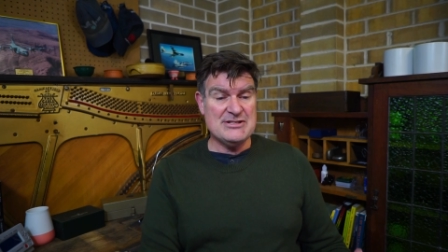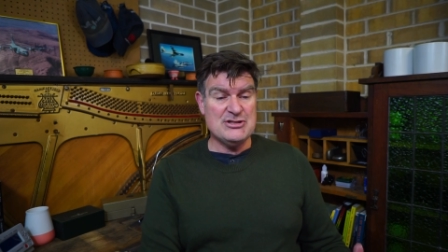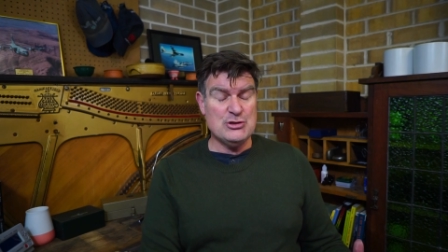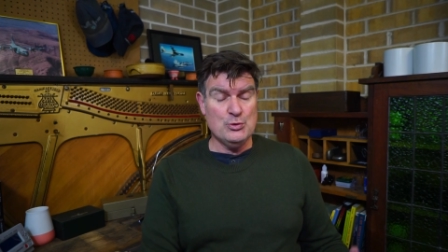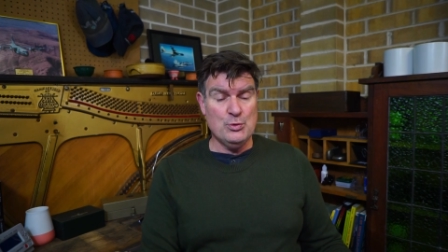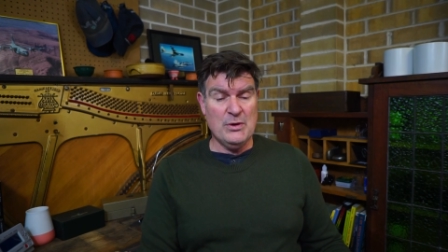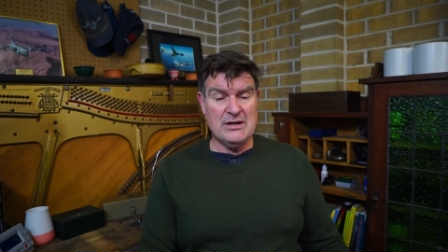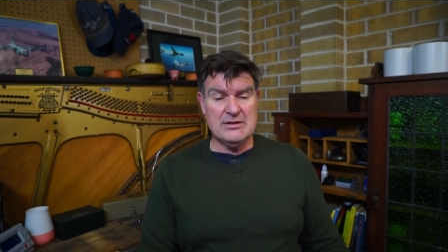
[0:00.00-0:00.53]

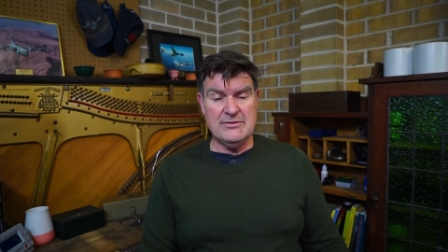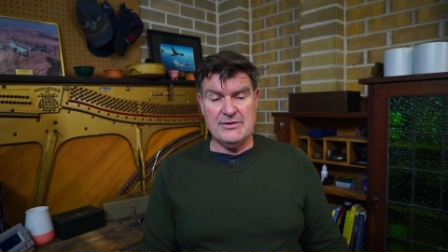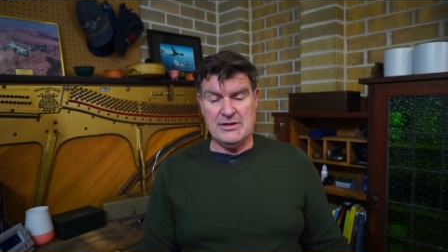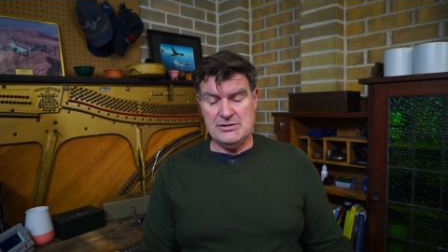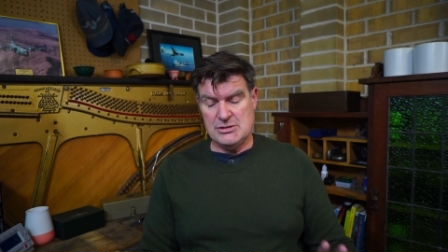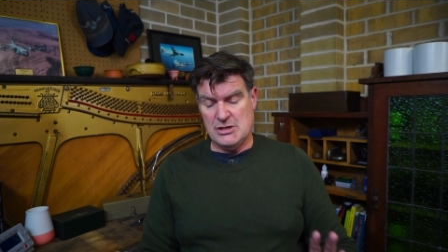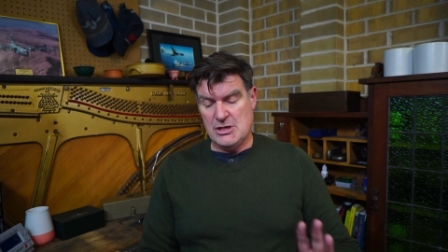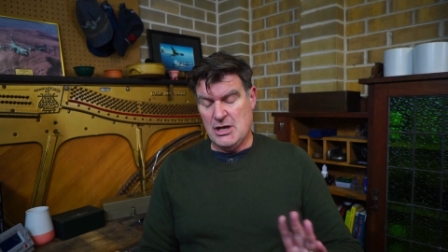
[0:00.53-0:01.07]
still
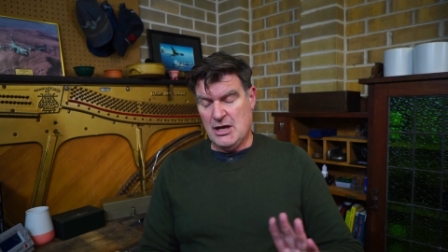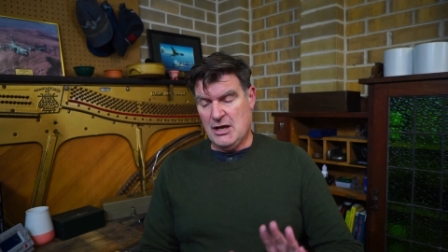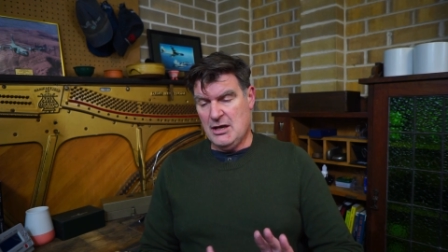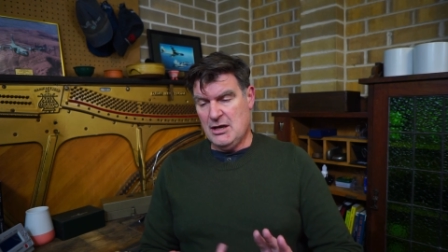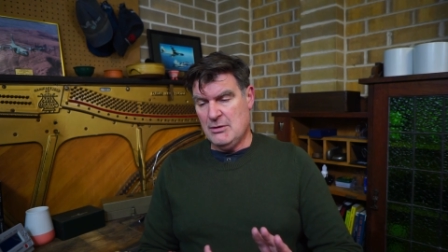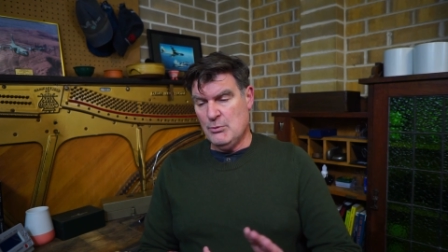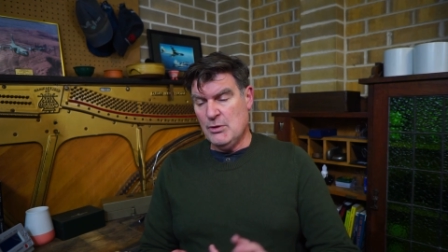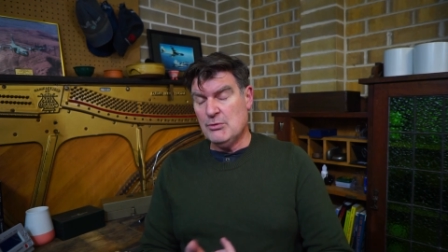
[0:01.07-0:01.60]
relevant?
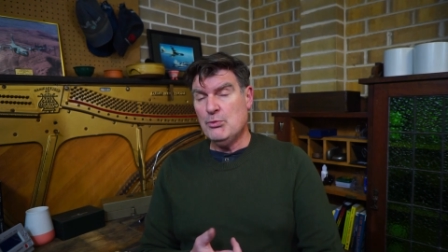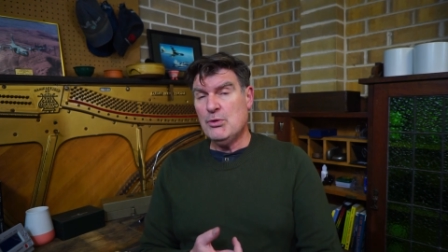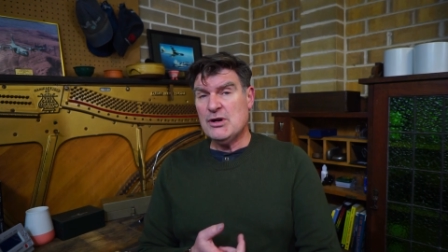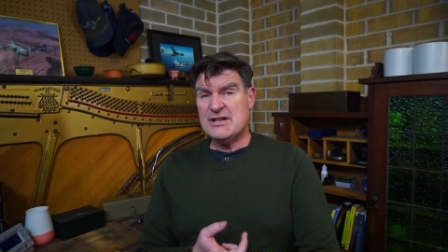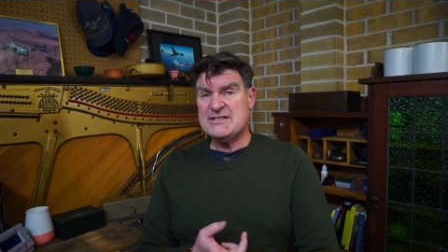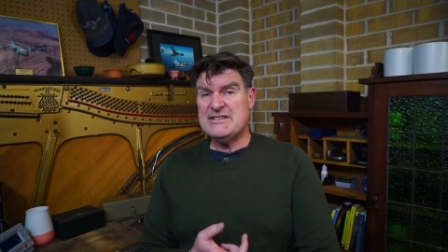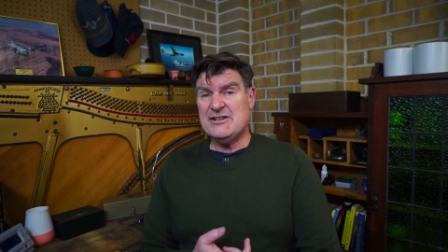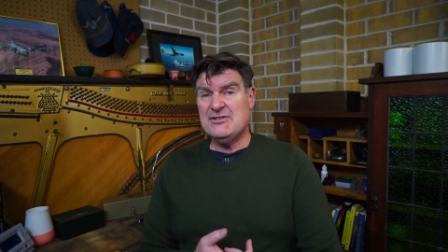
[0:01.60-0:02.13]
Uh, well, what
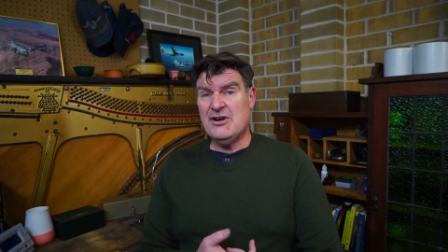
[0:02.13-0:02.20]
I said